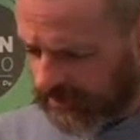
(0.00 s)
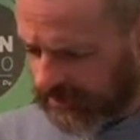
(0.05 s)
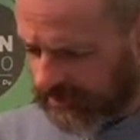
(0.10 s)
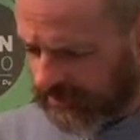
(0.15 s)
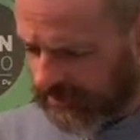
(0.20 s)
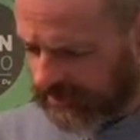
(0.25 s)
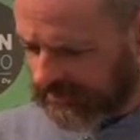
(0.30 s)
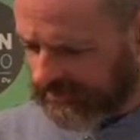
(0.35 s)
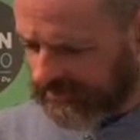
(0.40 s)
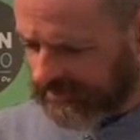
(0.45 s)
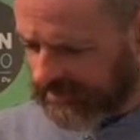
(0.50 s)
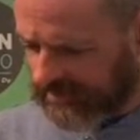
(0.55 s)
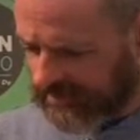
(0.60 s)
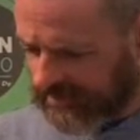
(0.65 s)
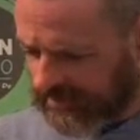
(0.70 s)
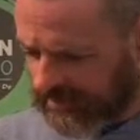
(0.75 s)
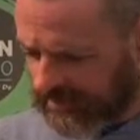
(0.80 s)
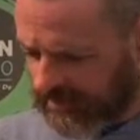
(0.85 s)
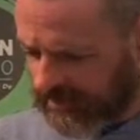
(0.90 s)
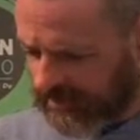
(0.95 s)
Let's
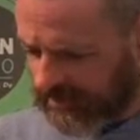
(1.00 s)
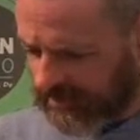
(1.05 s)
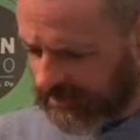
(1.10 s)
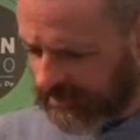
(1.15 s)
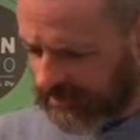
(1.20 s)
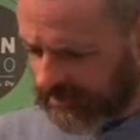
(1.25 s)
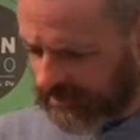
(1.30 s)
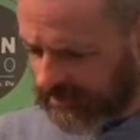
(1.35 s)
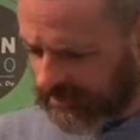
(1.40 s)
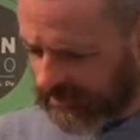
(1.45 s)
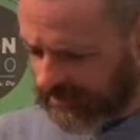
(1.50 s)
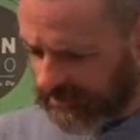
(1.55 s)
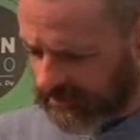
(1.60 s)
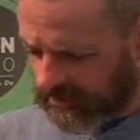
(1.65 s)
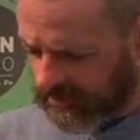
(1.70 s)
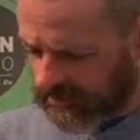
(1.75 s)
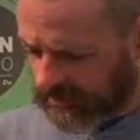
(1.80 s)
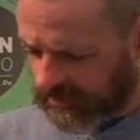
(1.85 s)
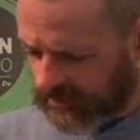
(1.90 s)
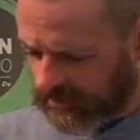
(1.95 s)
see here.
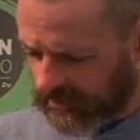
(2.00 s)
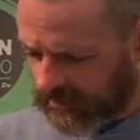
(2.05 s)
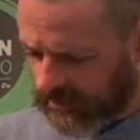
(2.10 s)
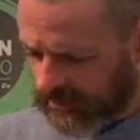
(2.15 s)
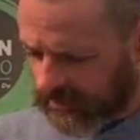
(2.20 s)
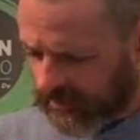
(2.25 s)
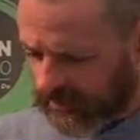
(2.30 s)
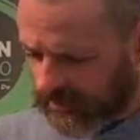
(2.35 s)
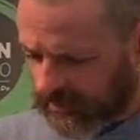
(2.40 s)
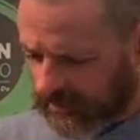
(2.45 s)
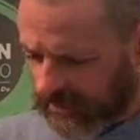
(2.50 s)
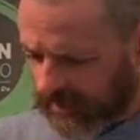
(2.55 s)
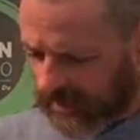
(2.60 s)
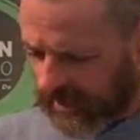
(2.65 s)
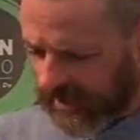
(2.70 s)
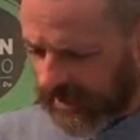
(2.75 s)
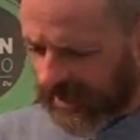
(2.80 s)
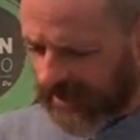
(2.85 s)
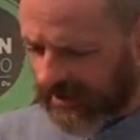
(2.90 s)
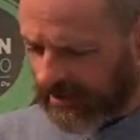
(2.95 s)

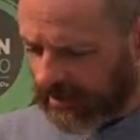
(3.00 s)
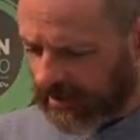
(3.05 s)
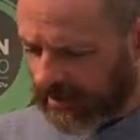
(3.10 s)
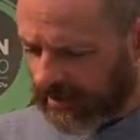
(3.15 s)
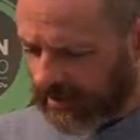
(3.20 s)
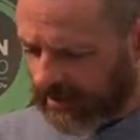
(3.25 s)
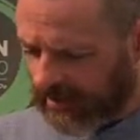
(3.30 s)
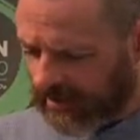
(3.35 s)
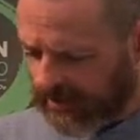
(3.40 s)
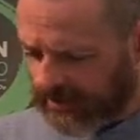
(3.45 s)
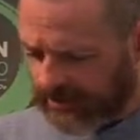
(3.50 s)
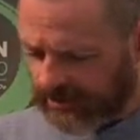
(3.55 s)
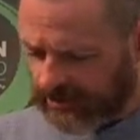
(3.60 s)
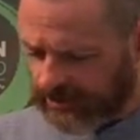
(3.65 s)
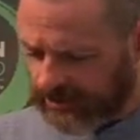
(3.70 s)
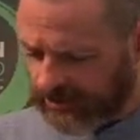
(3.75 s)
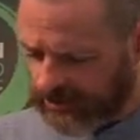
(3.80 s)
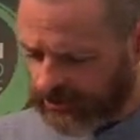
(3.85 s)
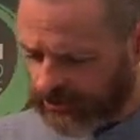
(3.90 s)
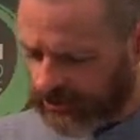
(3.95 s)
Hagar is
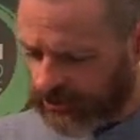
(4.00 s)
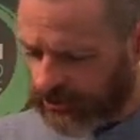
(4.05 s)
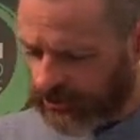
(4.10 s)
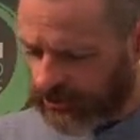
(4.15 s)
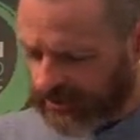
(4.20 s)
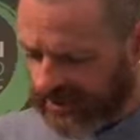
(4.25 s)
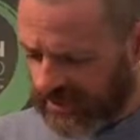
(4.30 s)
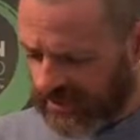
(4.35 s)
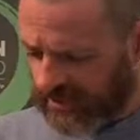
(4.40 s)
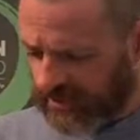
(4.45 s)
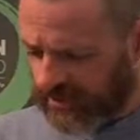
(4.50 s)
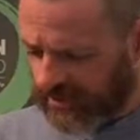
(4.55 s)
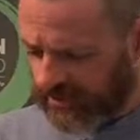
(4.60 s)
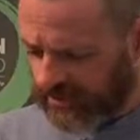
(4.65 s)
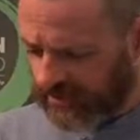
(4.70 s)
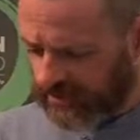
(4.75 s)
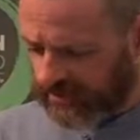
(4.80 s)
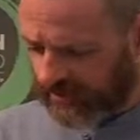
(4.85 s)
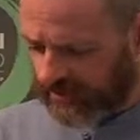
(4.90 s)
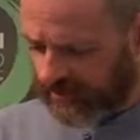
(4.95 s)
just unique
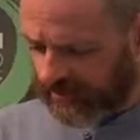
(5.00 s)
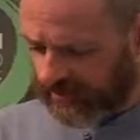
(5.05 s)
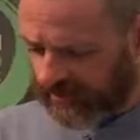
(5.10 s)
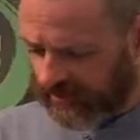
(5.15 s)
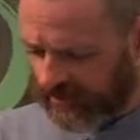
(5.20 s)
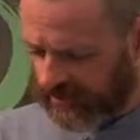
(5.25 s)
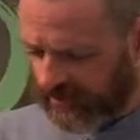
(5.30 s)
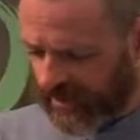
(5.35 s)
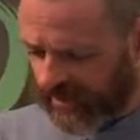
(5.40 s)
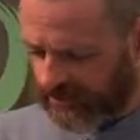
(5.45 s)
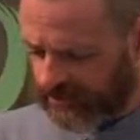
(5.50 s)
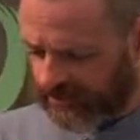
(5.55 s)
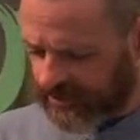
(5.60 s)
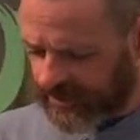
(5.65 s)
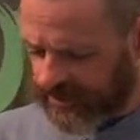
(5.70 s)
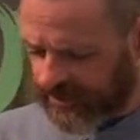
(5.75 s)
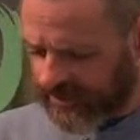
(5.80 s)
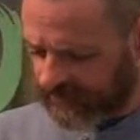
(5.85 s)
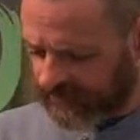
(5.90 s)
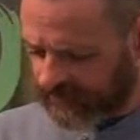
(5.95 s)
in that
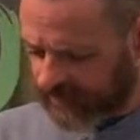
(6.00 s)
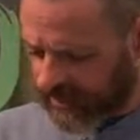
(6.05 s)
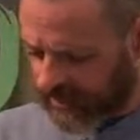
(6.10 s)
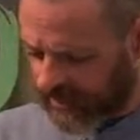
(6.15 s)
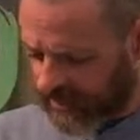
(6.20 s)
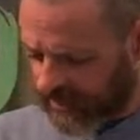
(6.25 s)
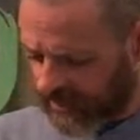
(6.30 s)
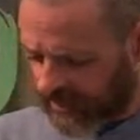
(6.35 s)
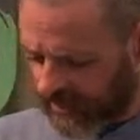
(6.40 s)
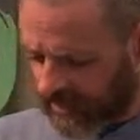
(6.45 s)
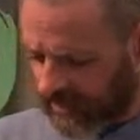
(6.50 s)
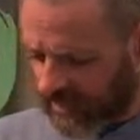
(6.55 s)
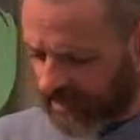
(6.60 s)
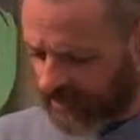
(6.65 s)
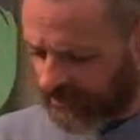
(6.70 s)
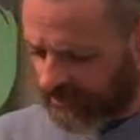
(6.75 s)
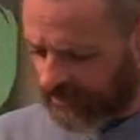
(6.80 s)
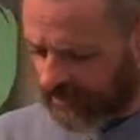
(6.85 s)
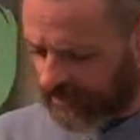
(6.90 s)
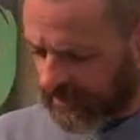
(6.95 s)
she gives God a
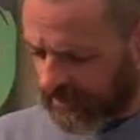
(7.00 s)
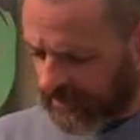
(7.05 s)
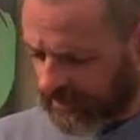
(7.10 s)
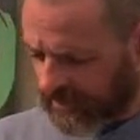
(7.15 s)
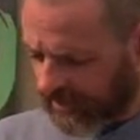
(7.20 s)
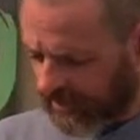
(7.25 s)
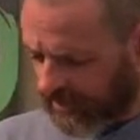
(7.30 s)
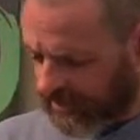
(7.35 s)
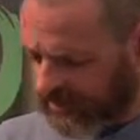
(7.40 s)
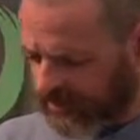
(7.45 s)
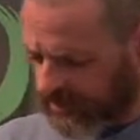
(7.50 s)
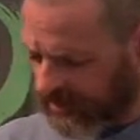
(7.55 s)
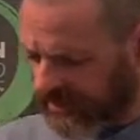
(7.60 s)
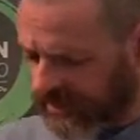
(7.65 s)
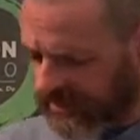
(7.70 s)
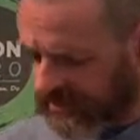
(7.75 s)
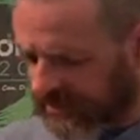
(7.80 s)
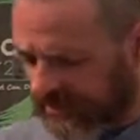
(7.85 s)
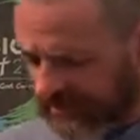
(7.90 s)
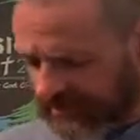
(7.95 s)
name.
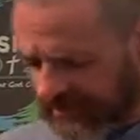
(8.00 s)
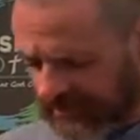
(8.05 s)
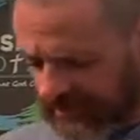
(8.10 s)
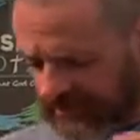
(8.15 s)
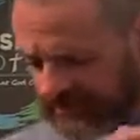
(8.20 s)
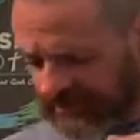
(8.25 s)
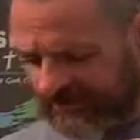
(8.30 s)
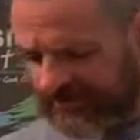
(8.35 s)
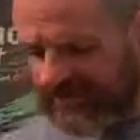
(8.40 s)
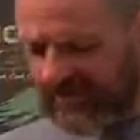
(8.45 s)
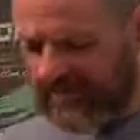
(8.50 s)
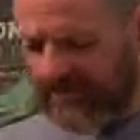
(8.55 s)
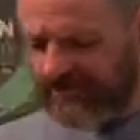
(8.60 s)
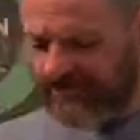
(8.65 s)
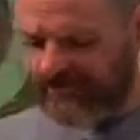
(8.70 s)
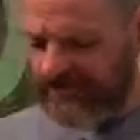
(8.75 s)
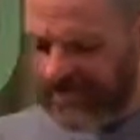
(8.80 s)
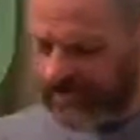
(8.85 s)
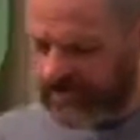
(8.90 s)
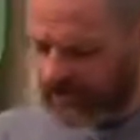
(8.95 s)
She sees
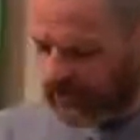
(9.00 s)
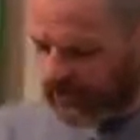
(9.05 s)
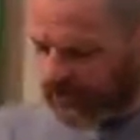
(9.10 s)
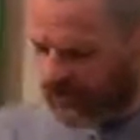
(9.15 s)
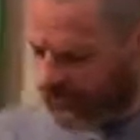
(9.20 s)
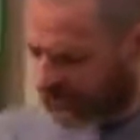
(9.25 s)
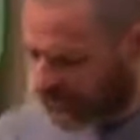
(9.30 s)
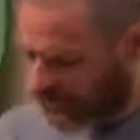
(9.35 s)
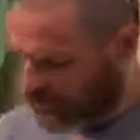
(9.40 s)
the angel of the Lord